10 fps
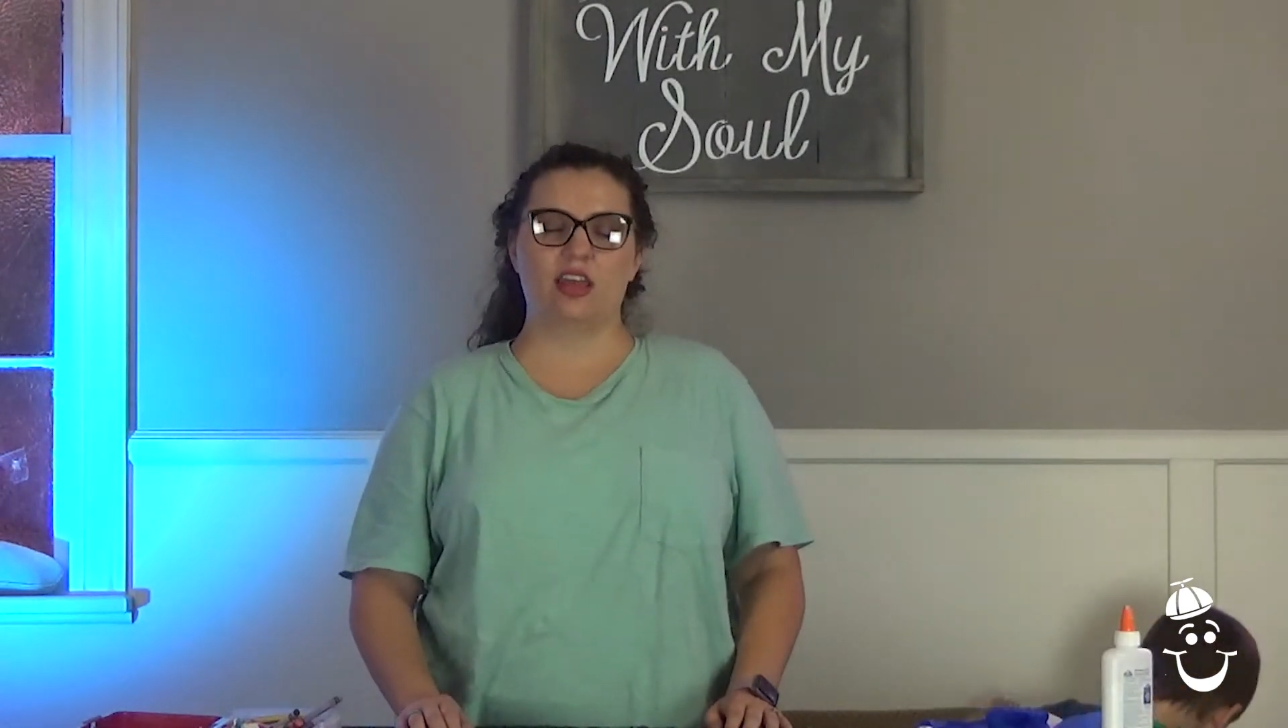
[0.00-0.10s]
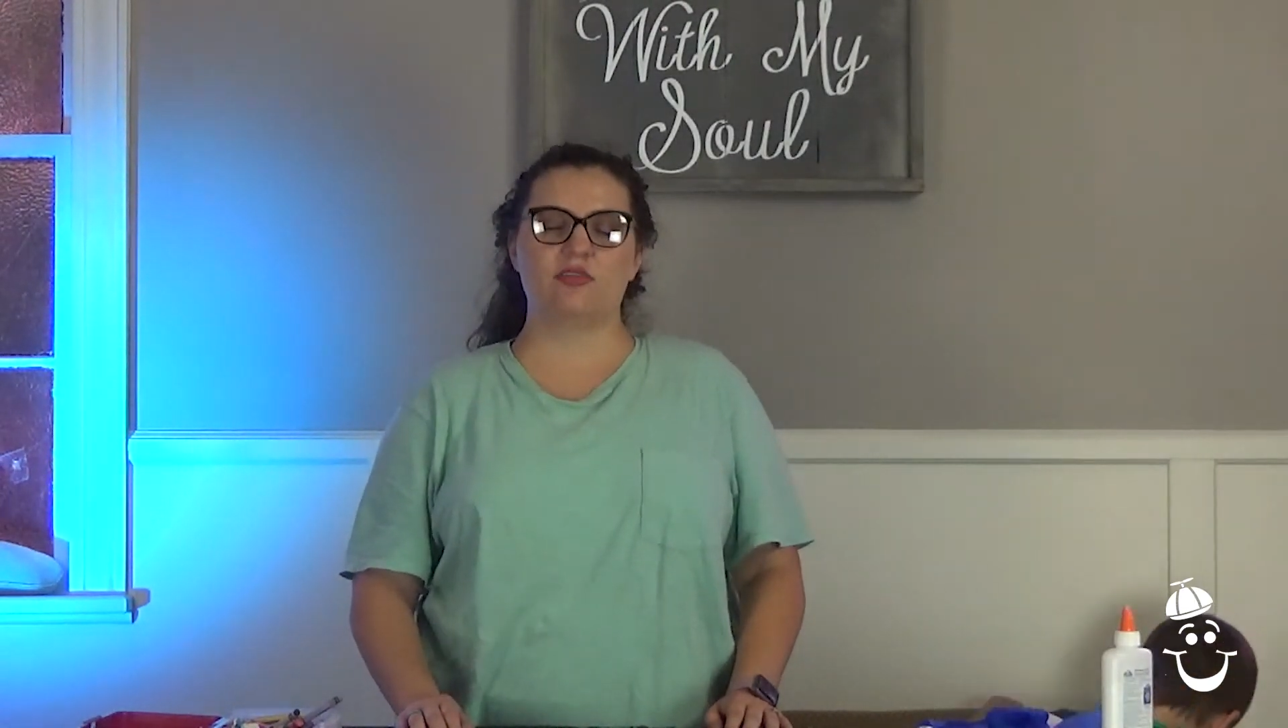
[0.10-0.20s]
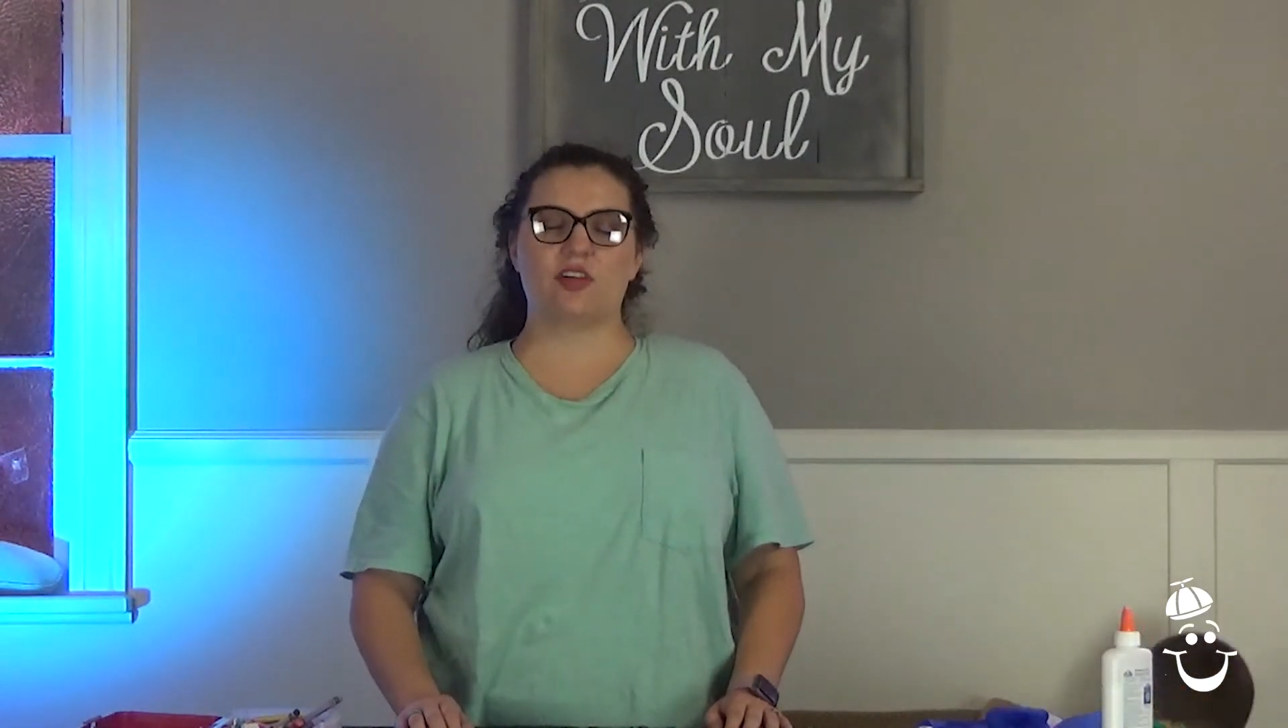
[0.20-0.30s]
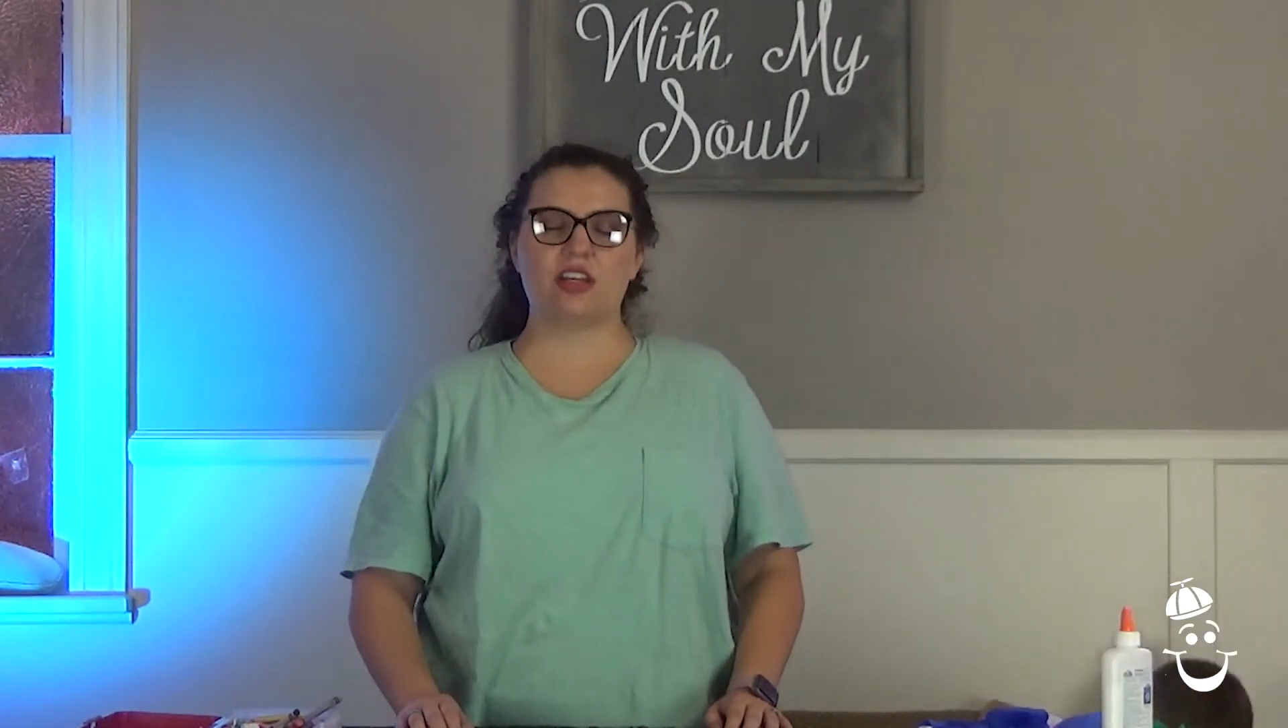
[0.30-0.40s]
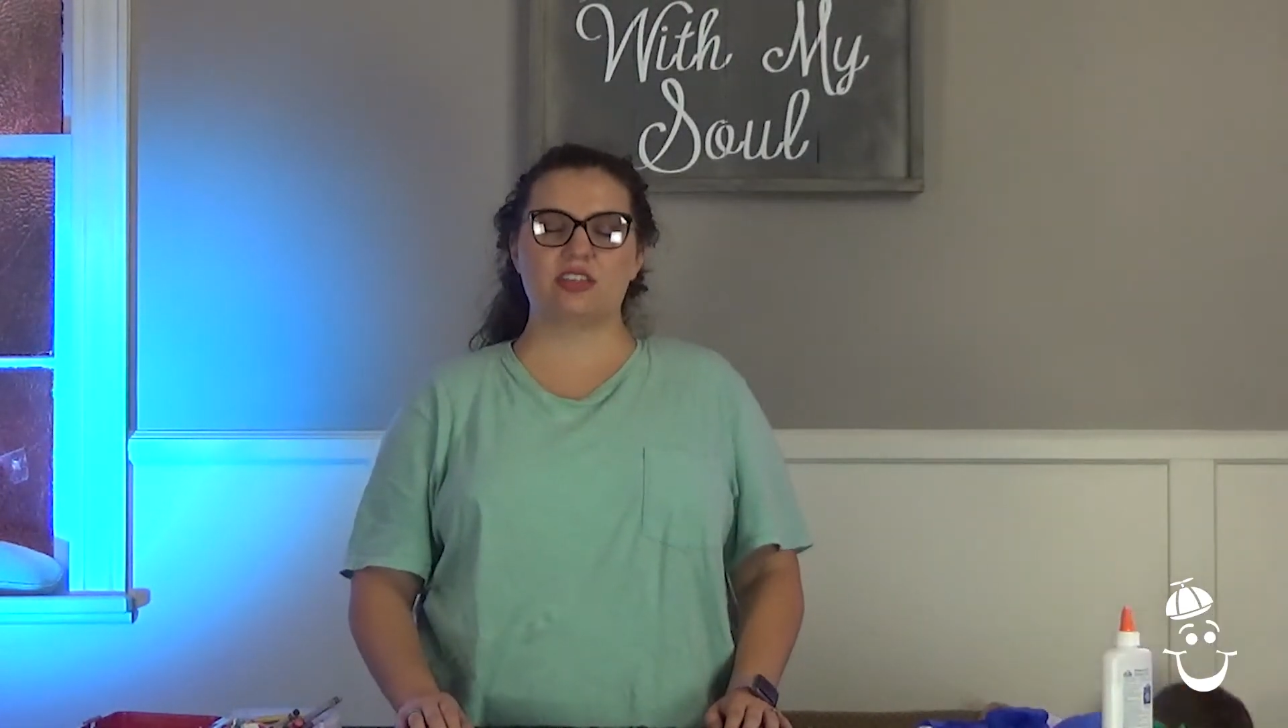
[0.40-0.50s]

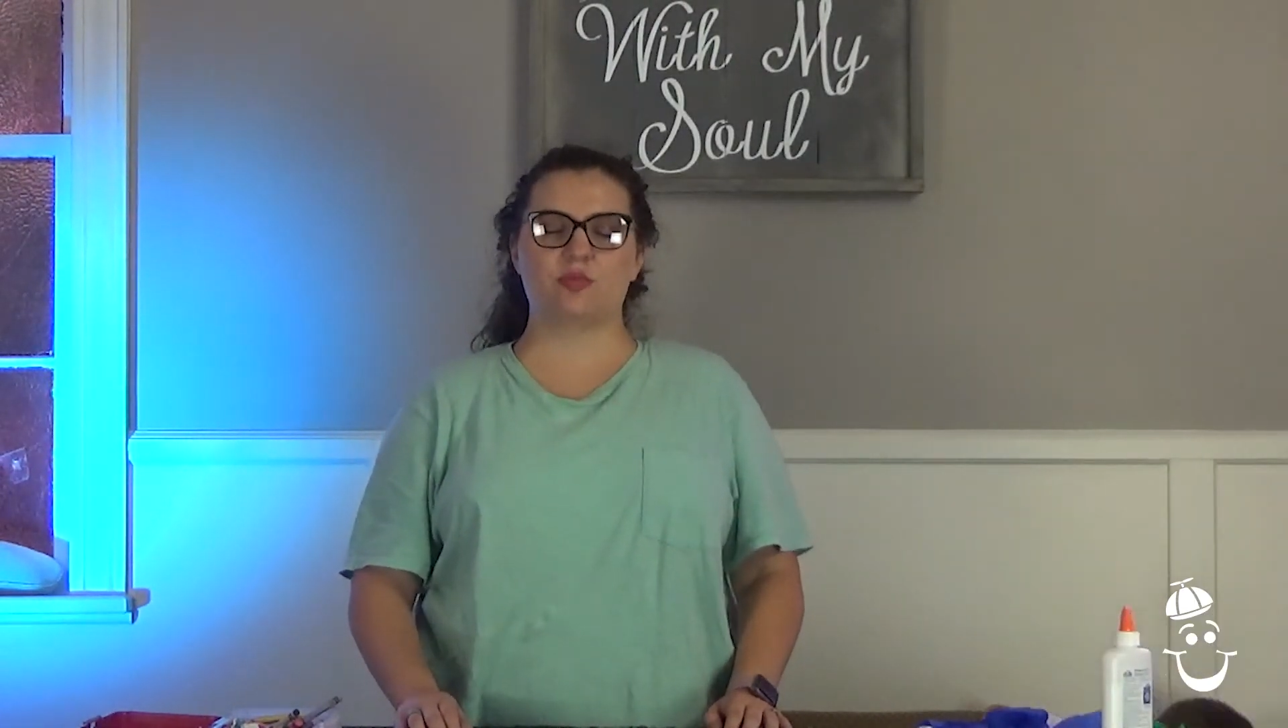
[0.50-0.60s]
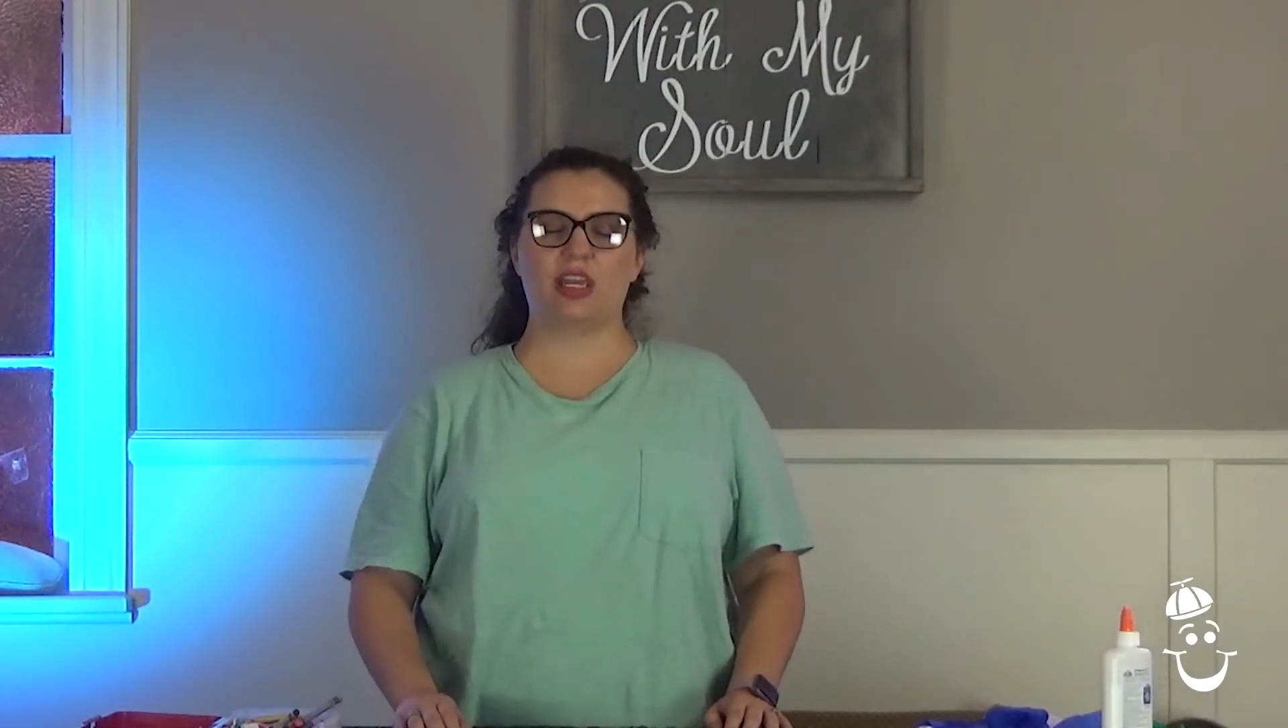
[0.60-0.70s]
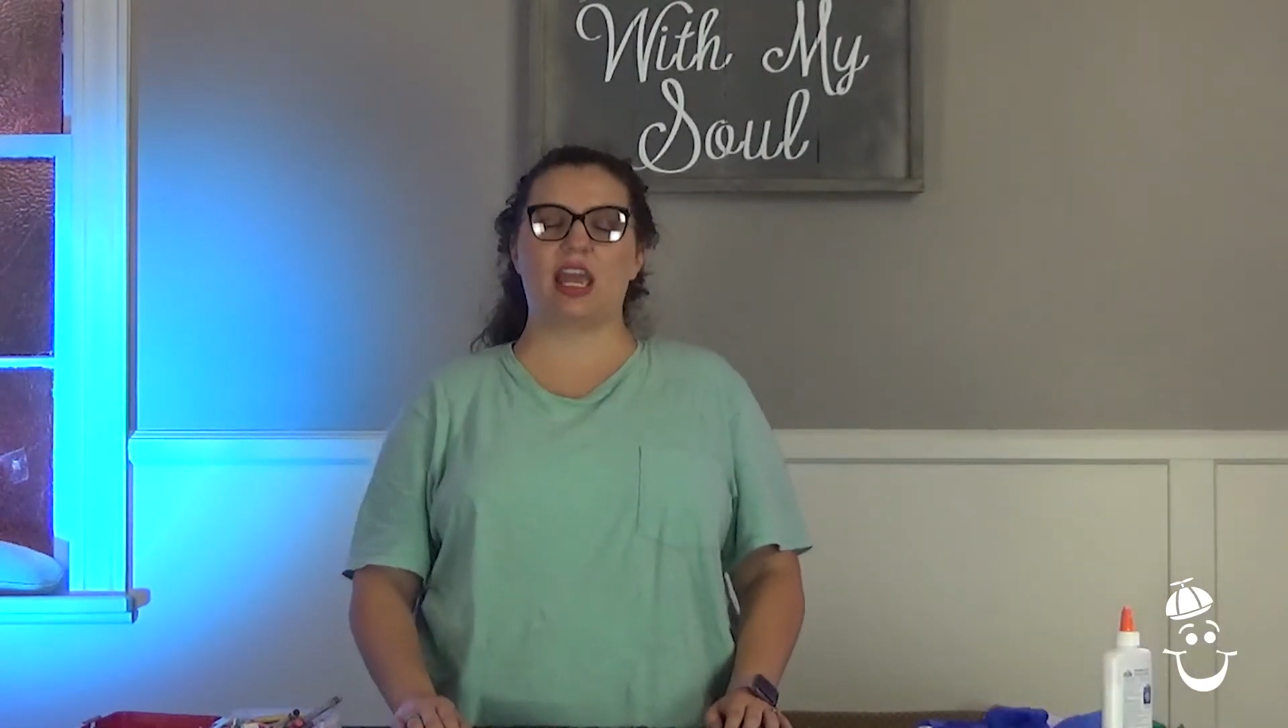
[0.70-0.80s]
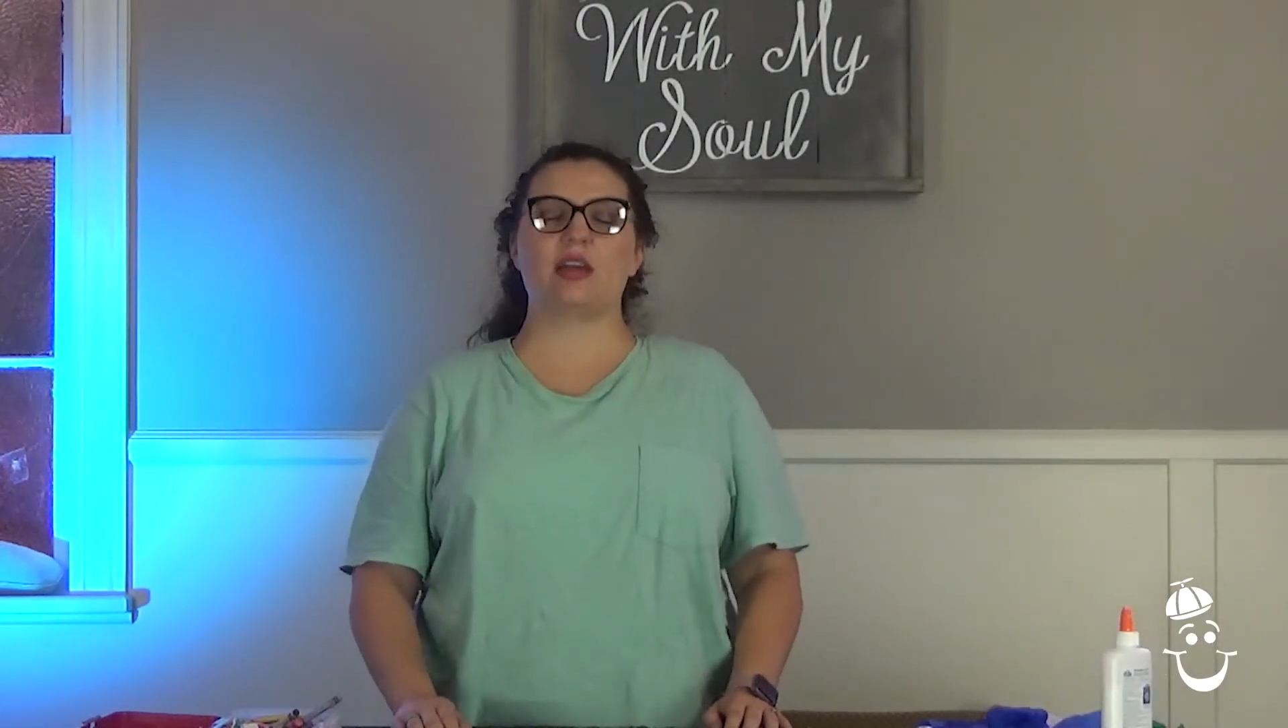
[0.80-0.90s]
and for us to be